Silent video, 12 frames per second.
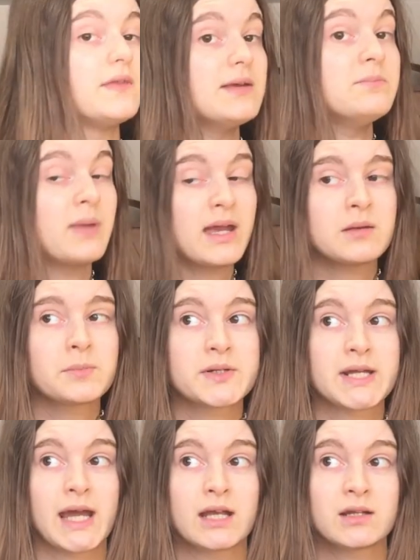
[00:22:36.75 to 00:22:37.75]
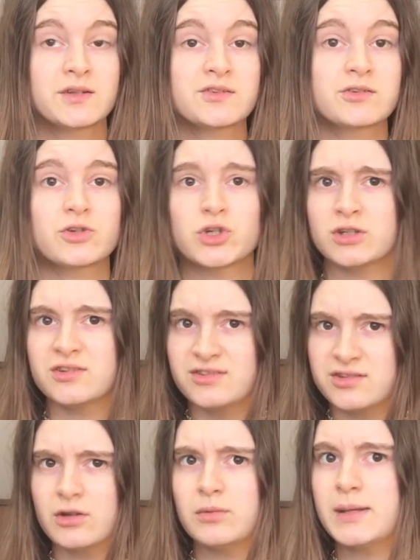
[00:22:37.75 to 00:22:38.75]
The main protagonist should
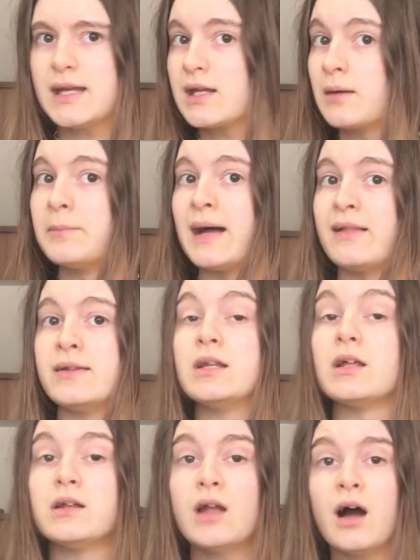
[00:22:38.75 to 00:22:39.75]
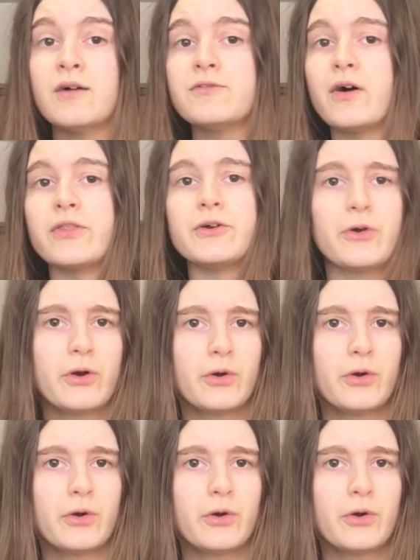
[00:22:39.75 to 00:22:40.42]
still be compelling enough on their